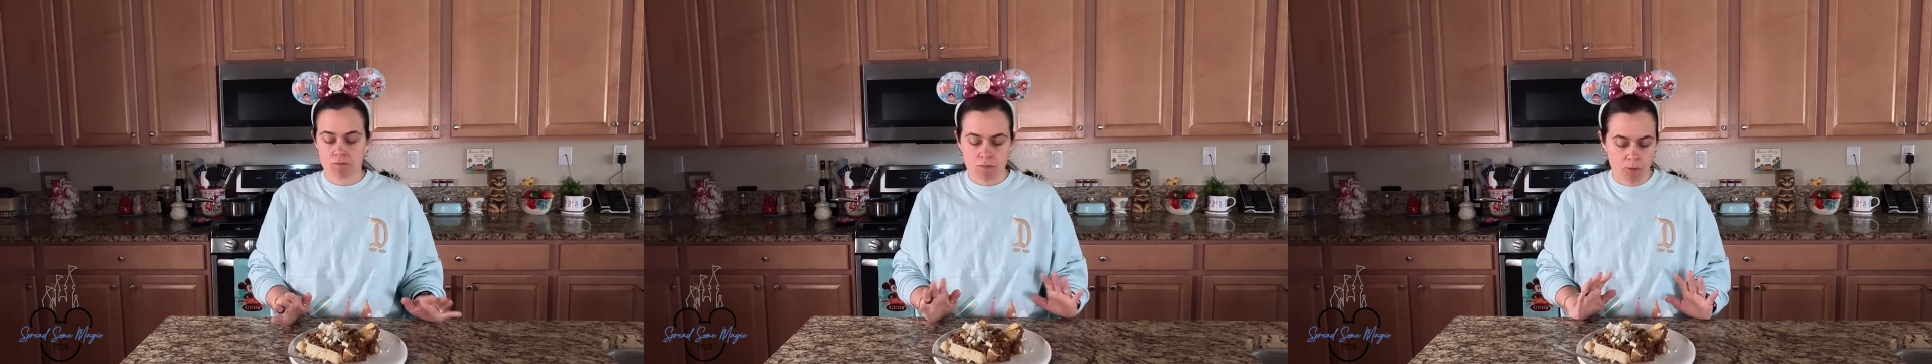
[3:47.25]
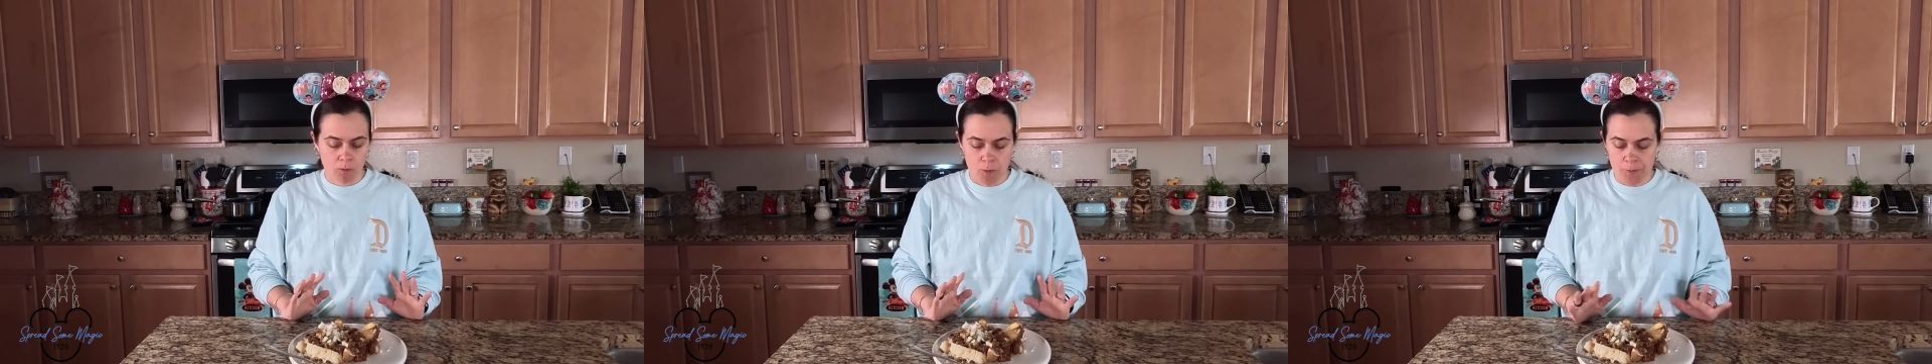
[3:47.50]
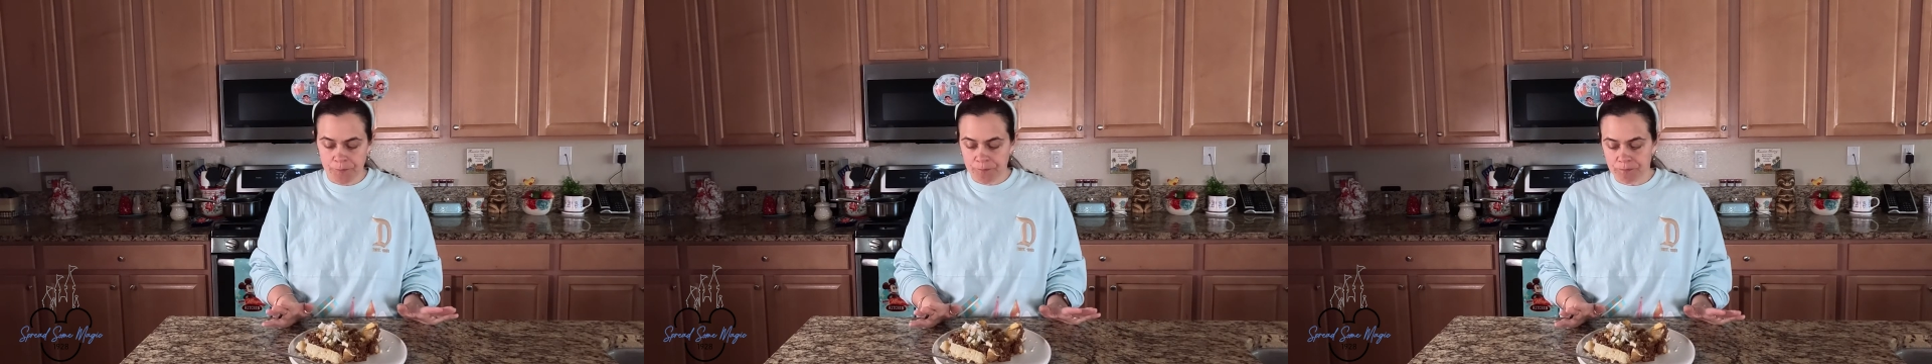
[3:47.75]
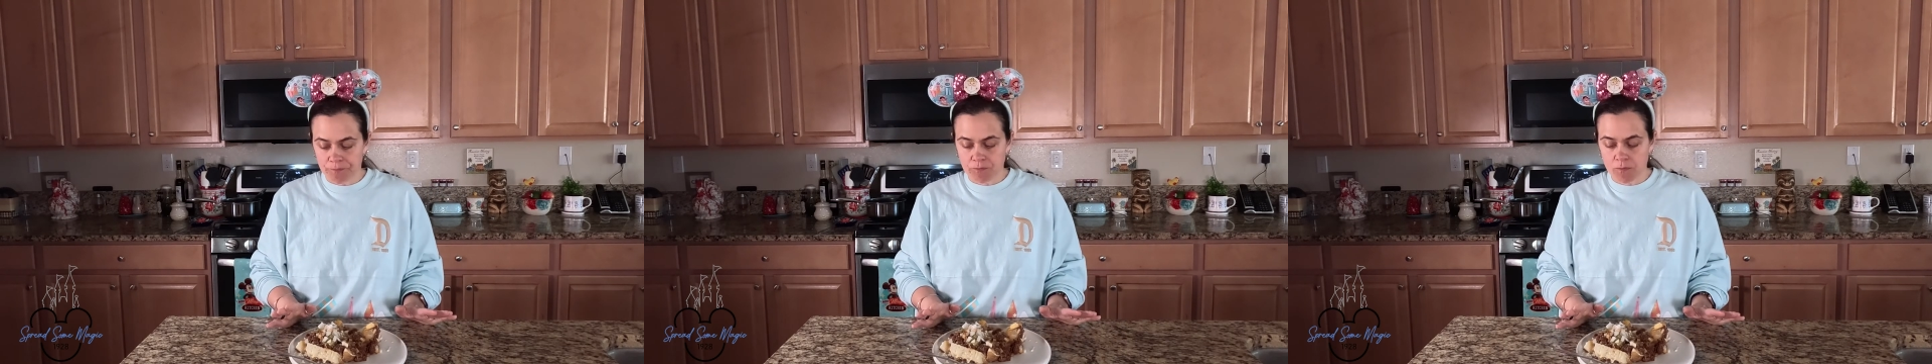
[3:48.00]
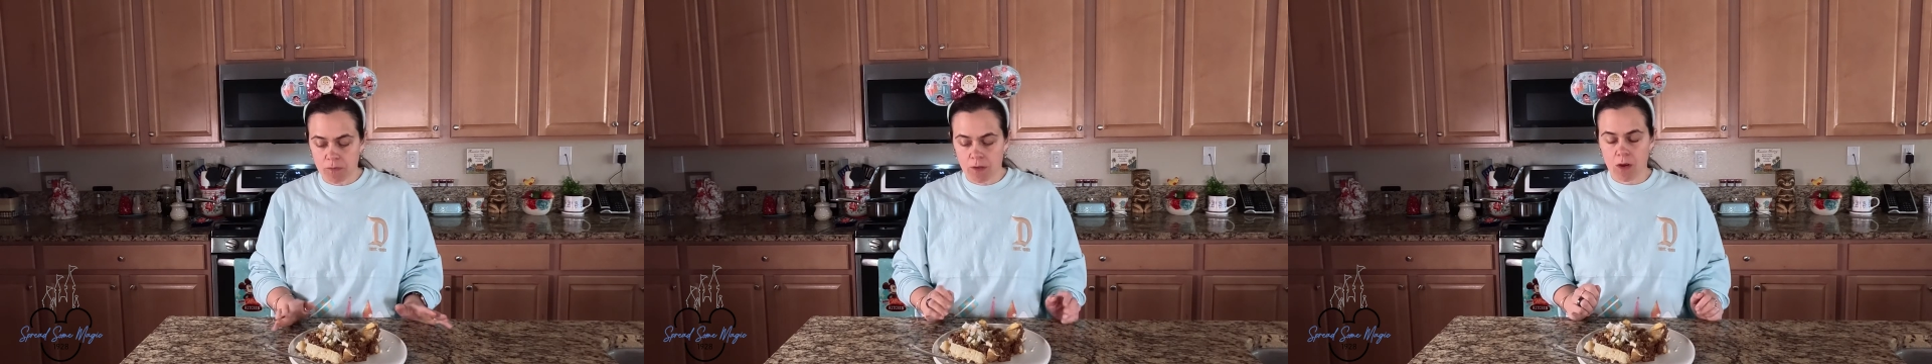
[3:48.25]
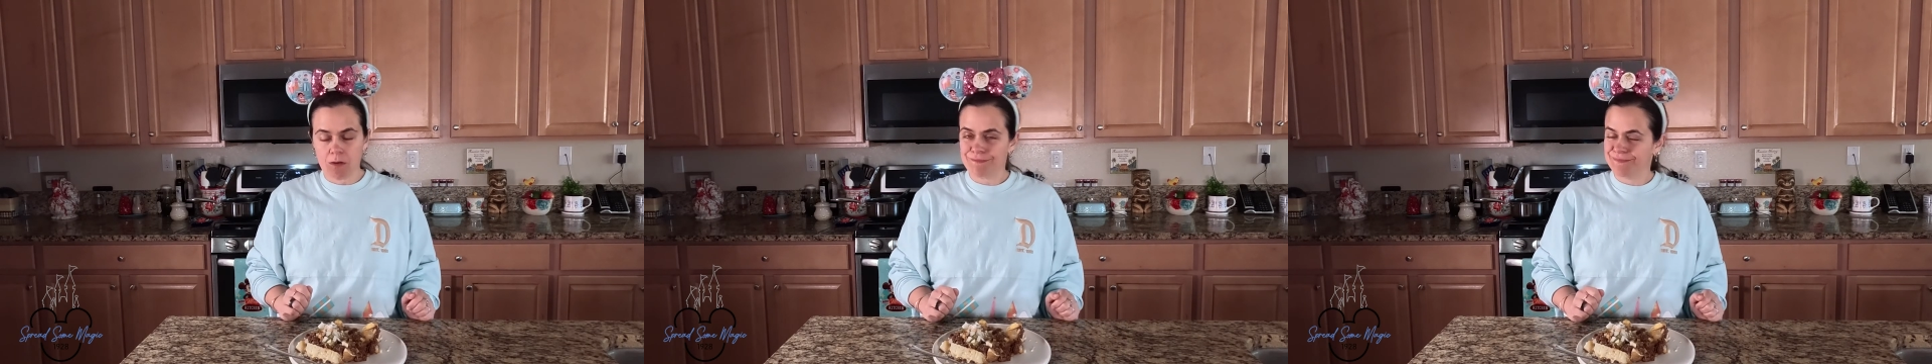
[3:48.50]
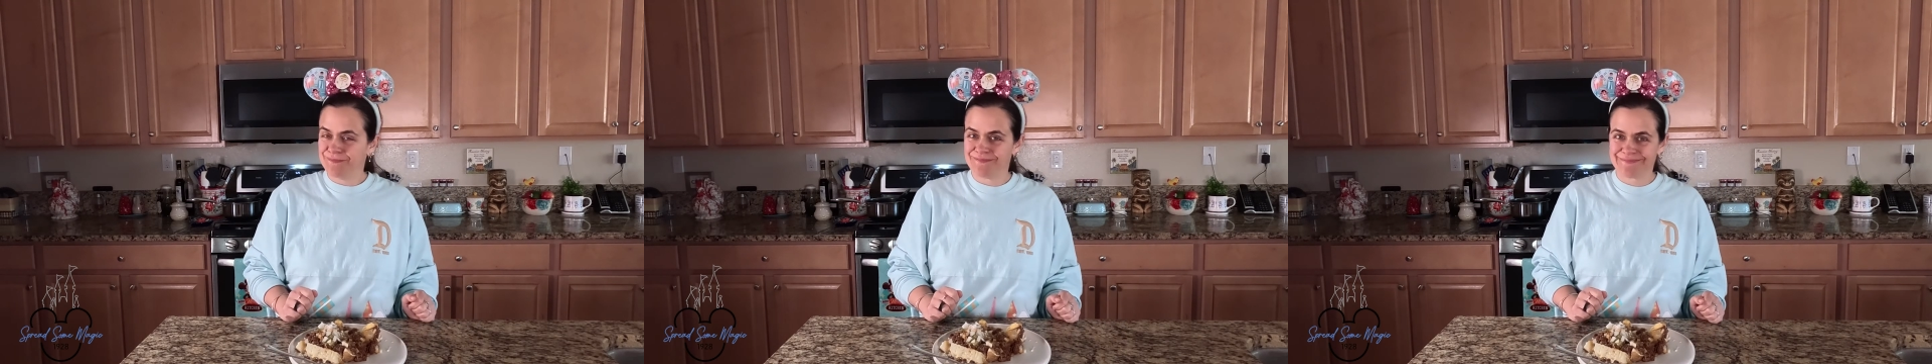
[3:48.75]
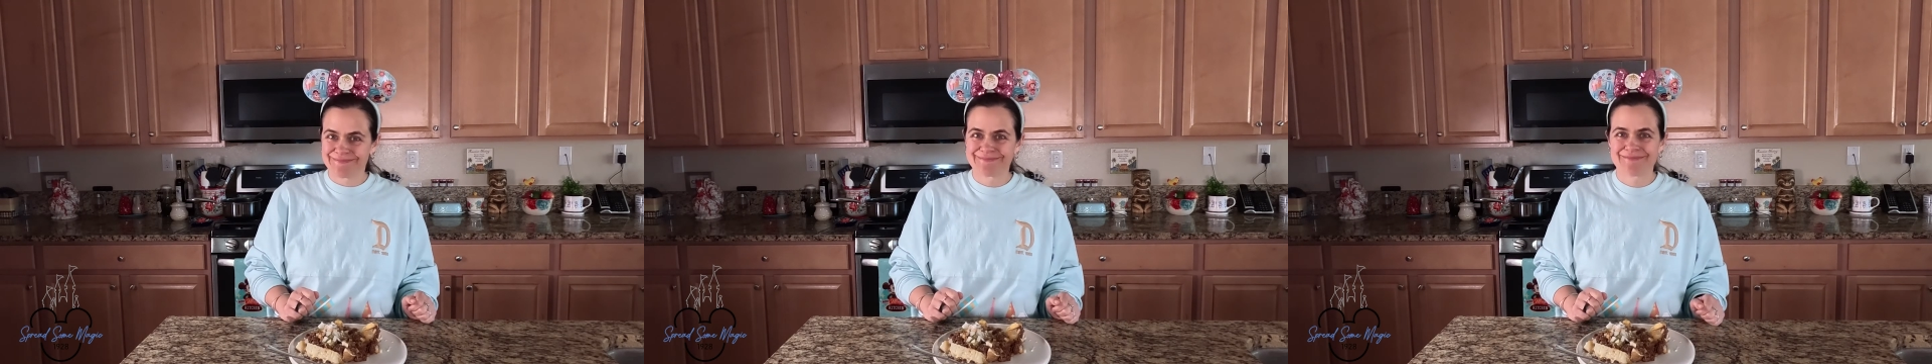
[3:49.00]
Be sure to like, follow,
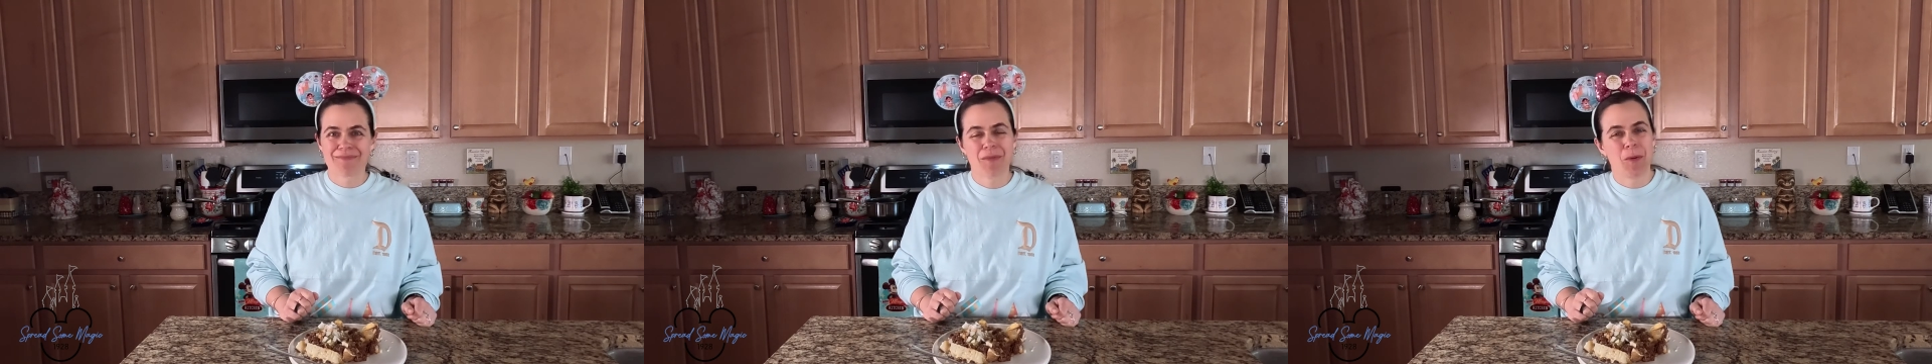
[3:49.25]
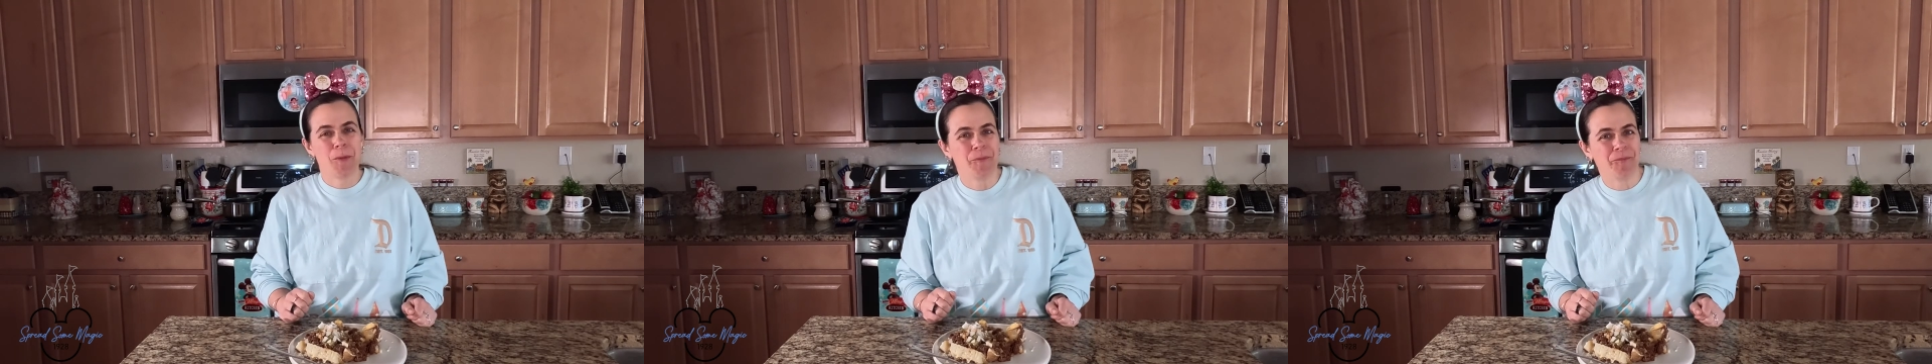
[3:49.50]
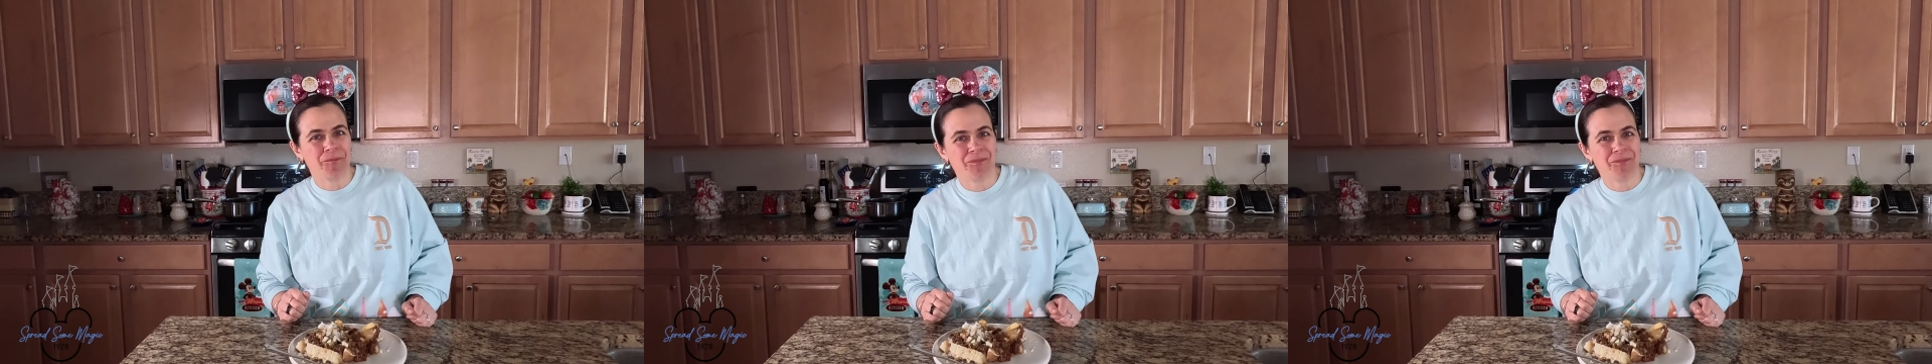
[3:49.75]
and subscribe.